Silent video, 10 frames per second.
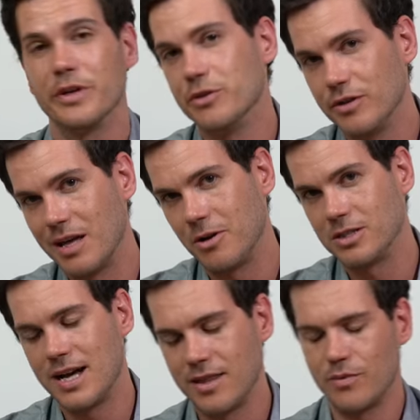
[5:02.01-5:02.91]
you do that,
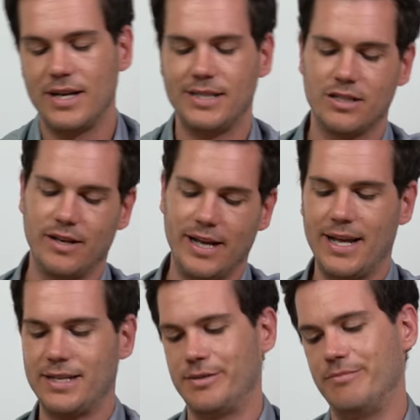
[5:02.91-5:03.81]
because otherwise that's going to get
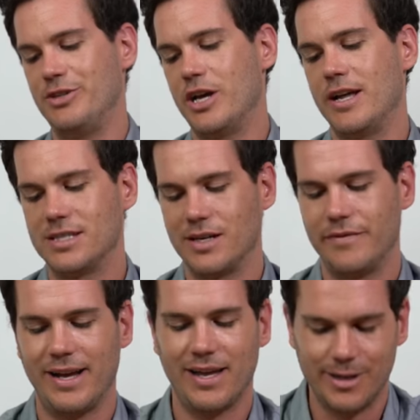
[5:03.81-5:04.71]
like some dirt and stuff
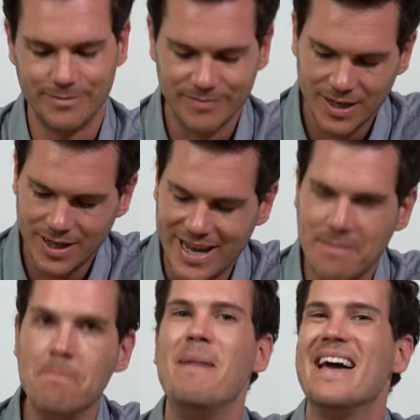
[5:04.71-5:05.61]
like kind of
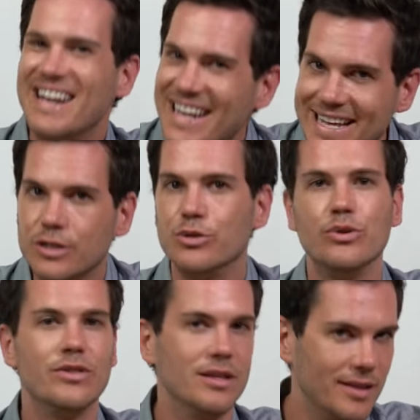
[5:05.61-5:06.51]
embedded
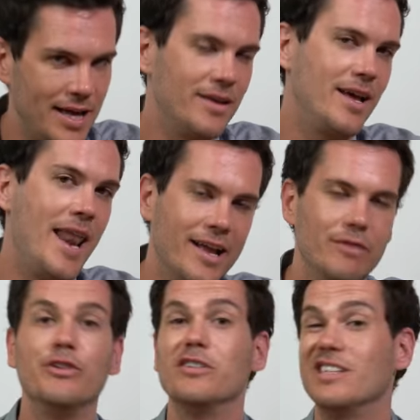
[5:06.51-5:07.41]
into the leather, and that
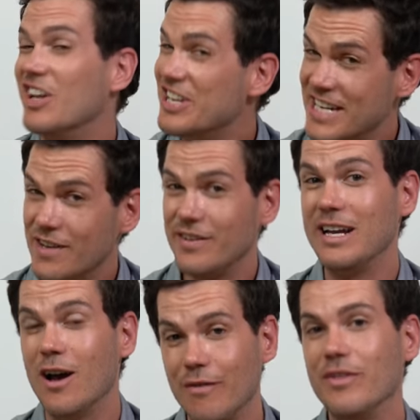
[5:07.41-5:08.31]
can reduce the
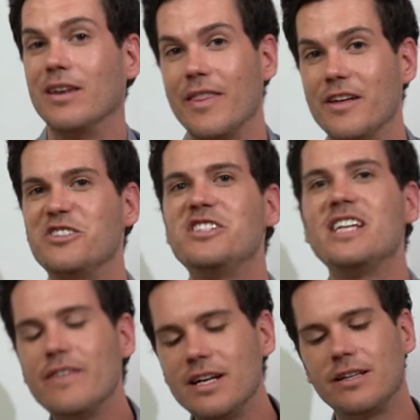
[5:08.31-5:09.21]
longevity of the leather. So just
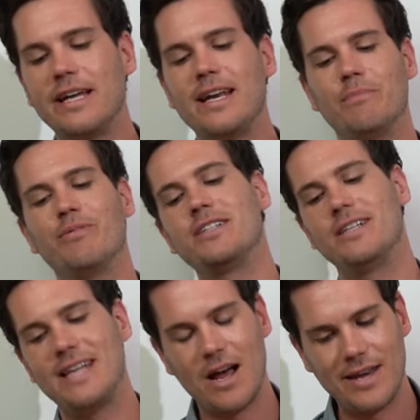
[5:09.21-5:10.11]
give it a clean, uh, brush
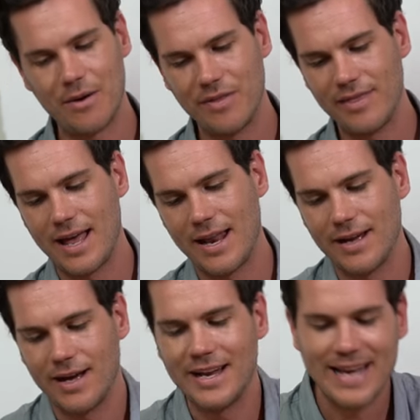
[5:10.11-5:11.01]
it down now and then,
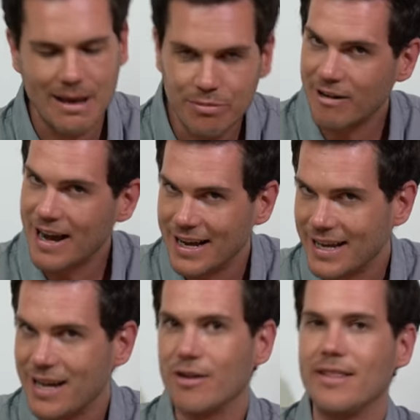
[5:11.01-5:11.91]
uh, a damp rag
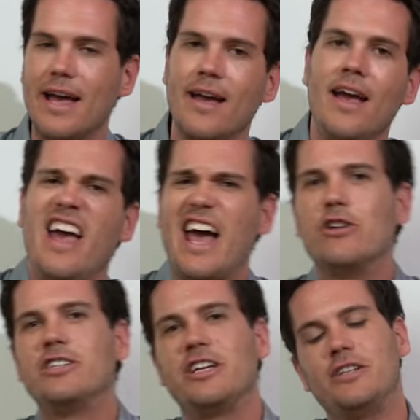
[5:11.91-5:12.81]
here and there, and
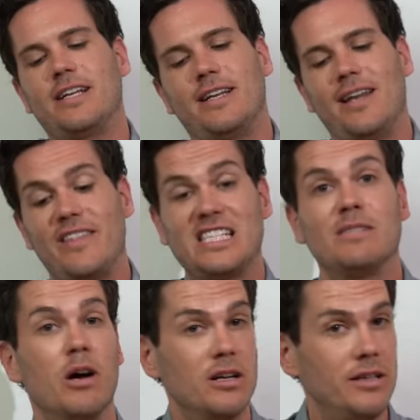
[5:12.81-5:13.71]
also you can use like a leather
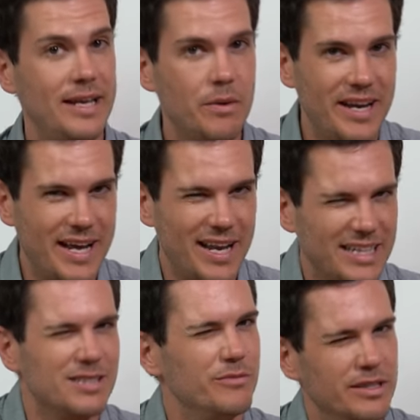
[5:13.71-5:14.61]
spot cleaner when you get
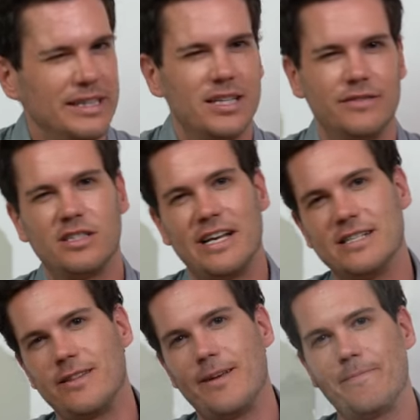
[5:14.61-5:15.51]
like some really tough
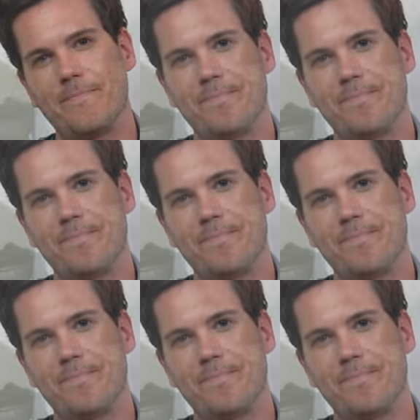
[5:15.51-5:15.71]
stains on there.